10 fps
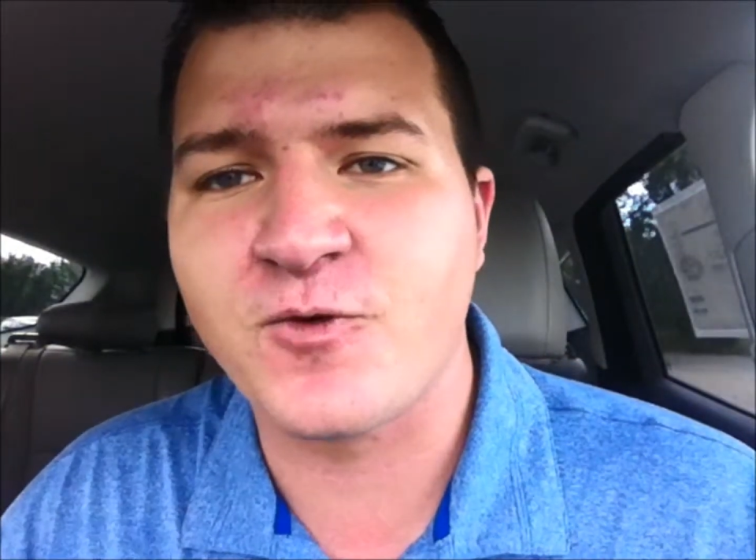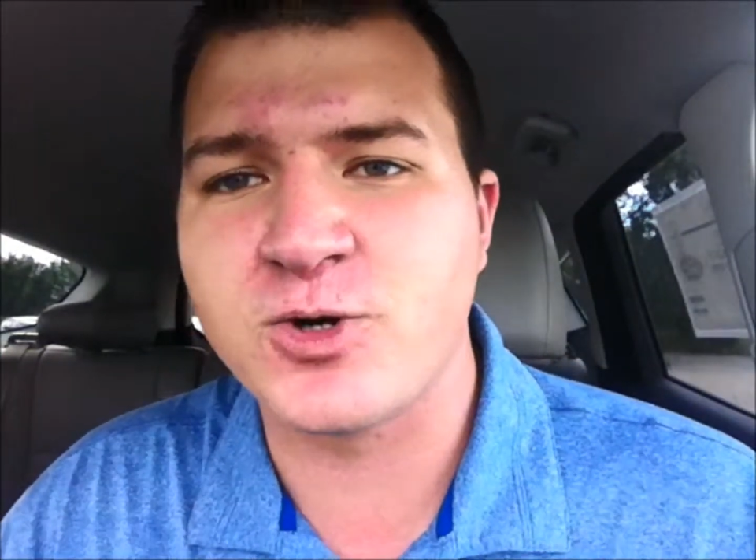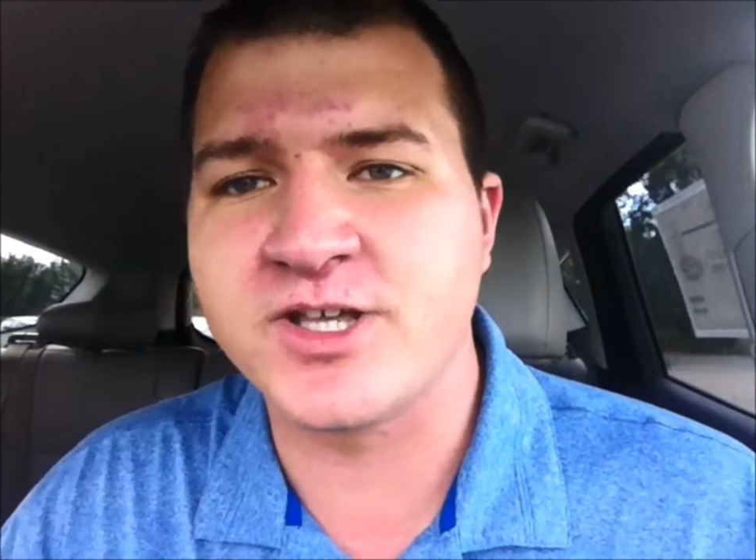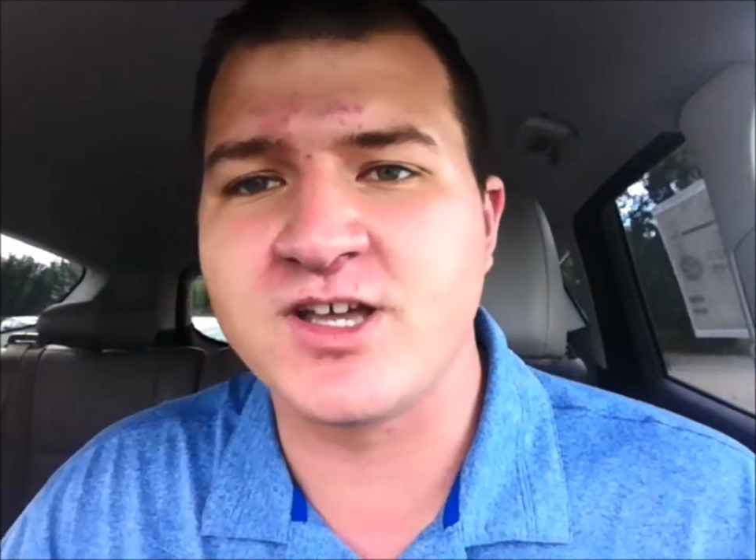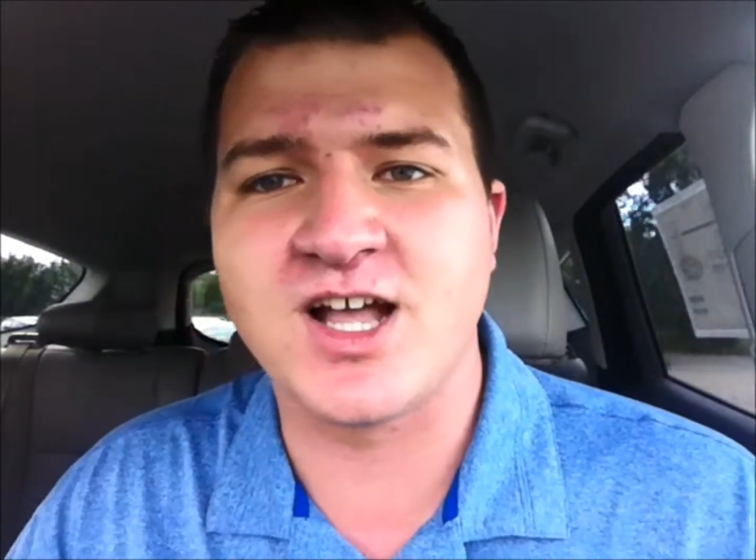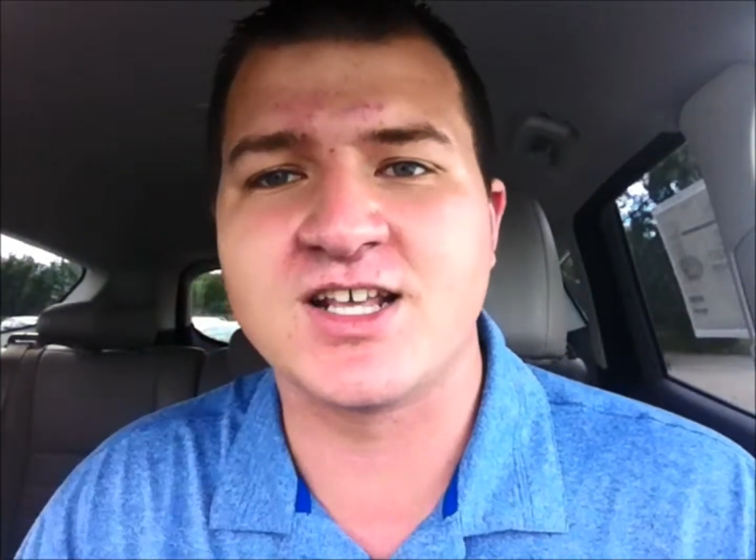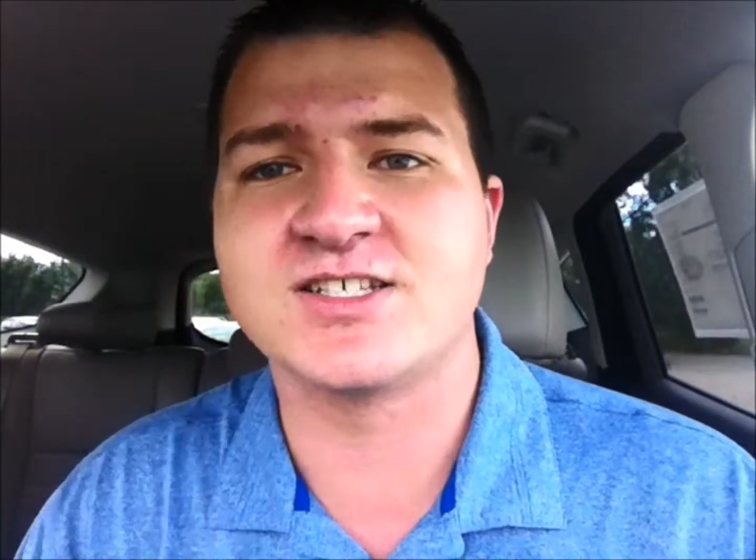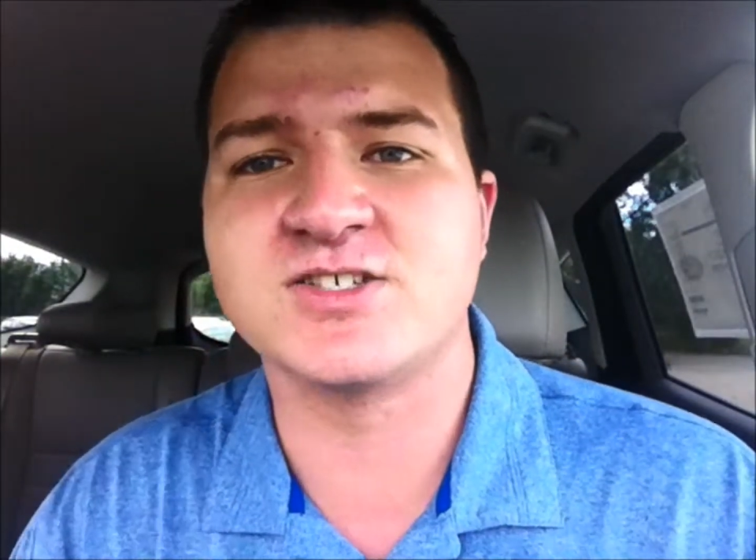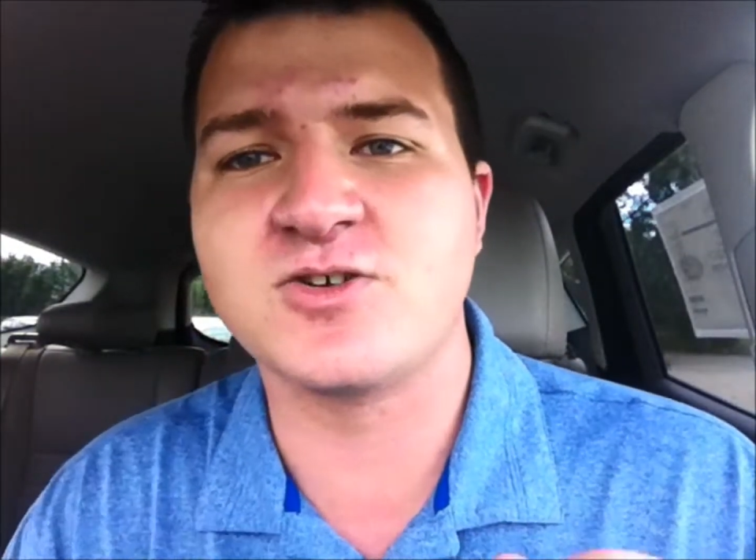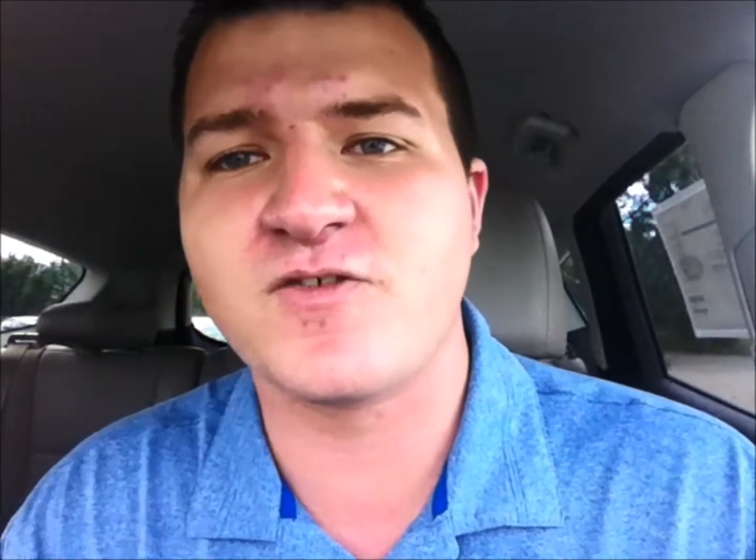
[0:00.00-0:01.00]
for you on
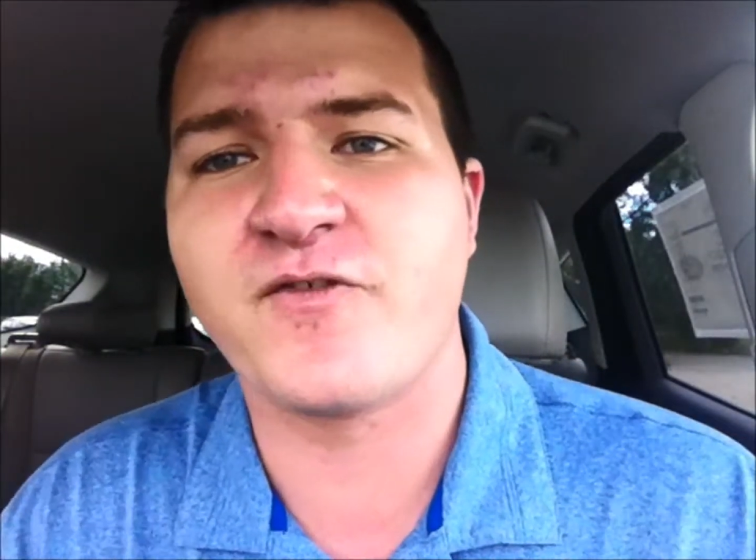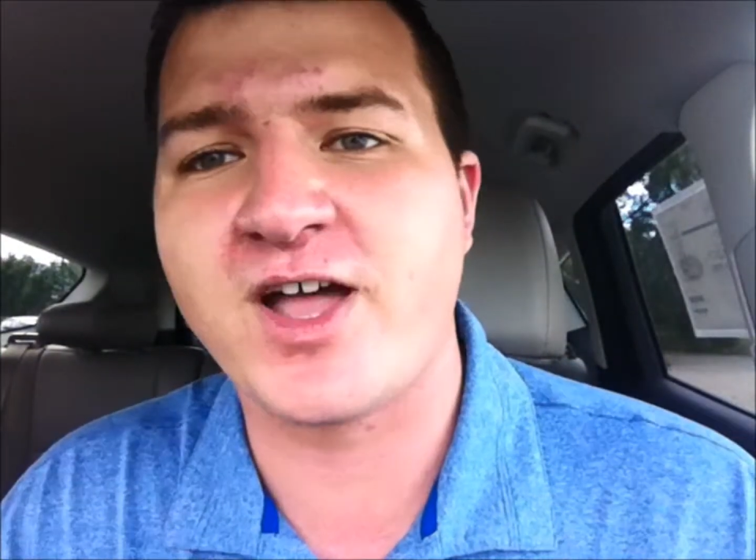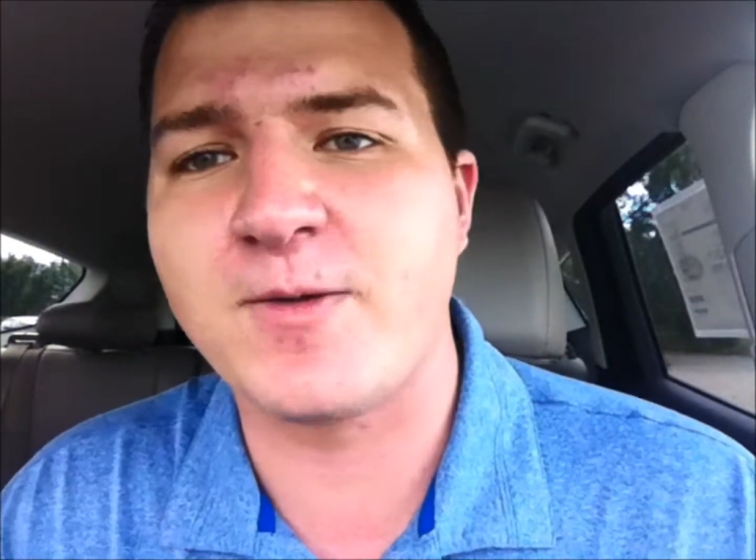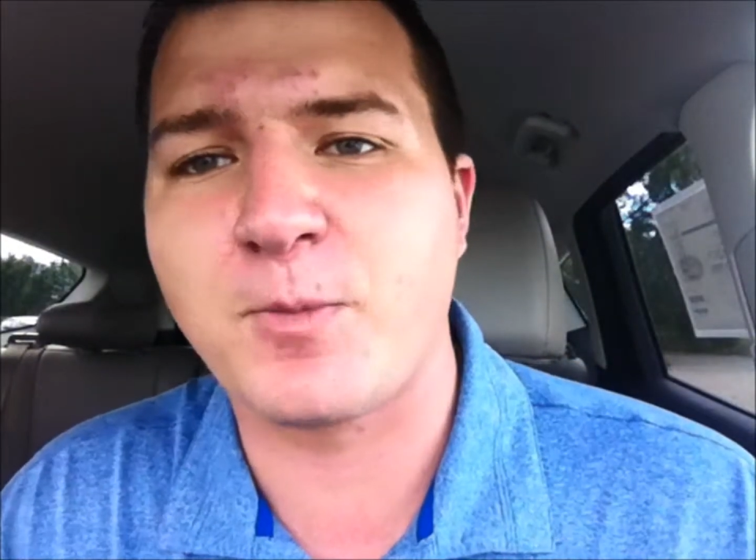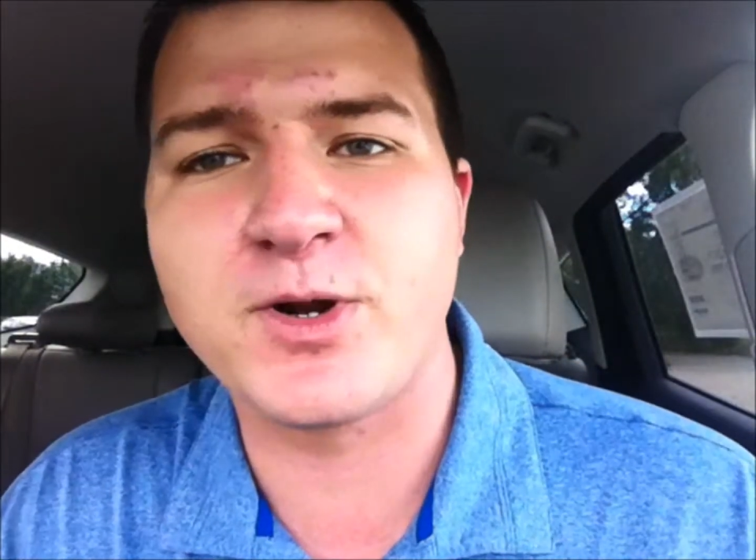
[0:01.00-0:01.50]
a certified